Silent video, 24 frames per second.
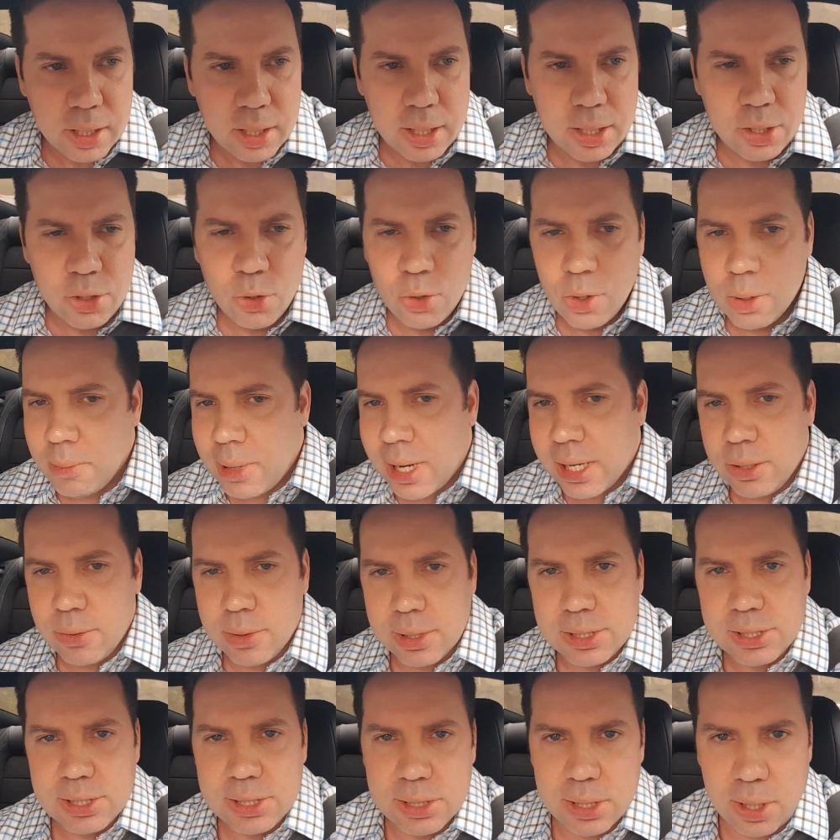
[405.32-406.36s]
And who am I to
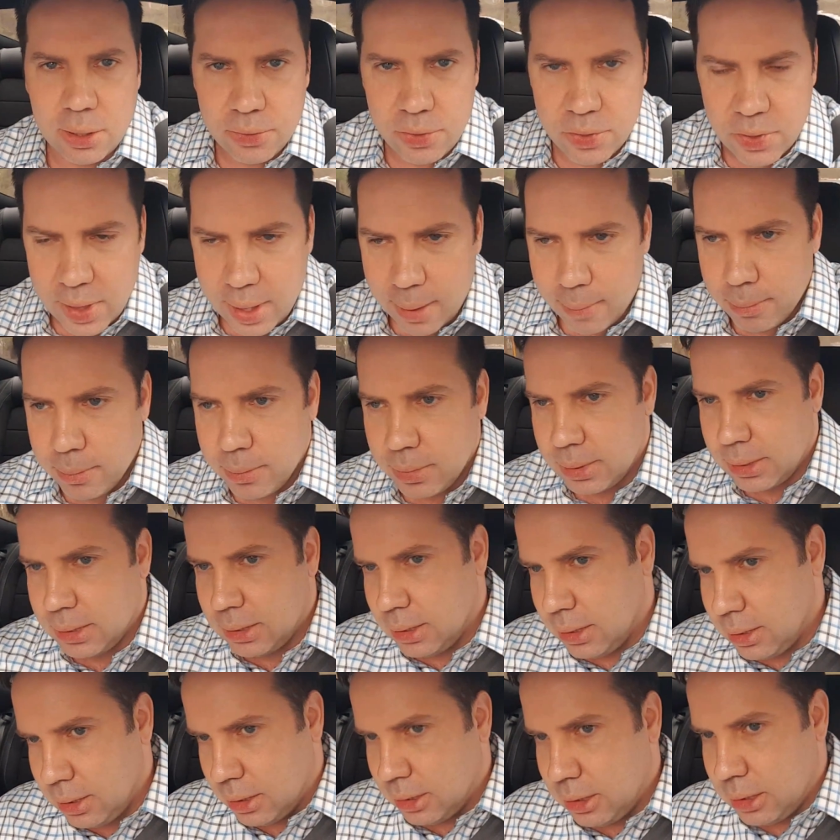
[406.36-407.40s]
insult
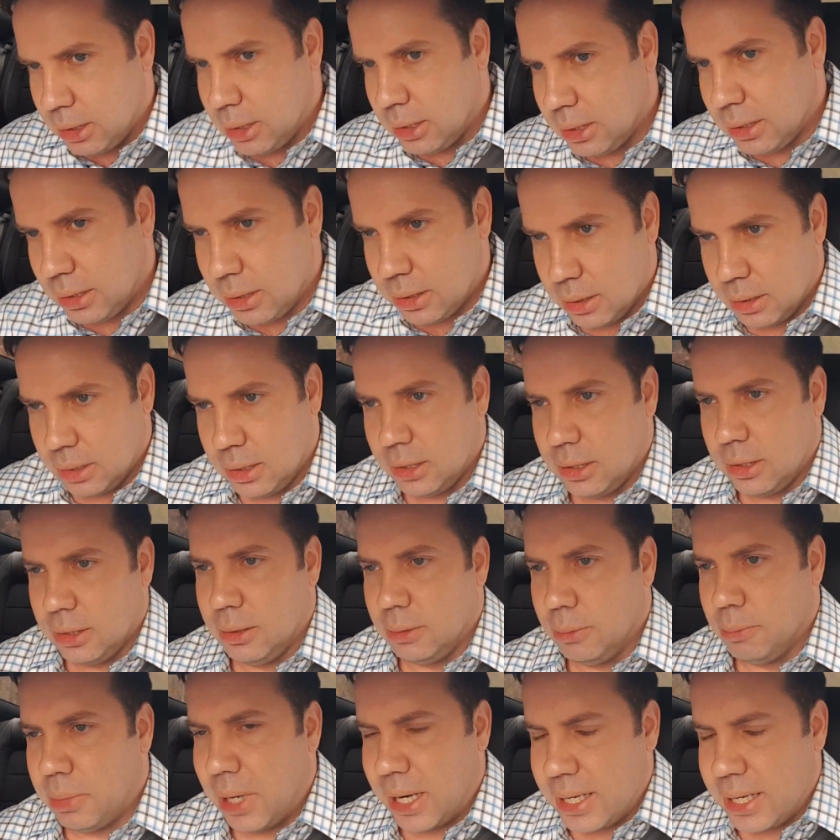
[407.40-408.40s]
them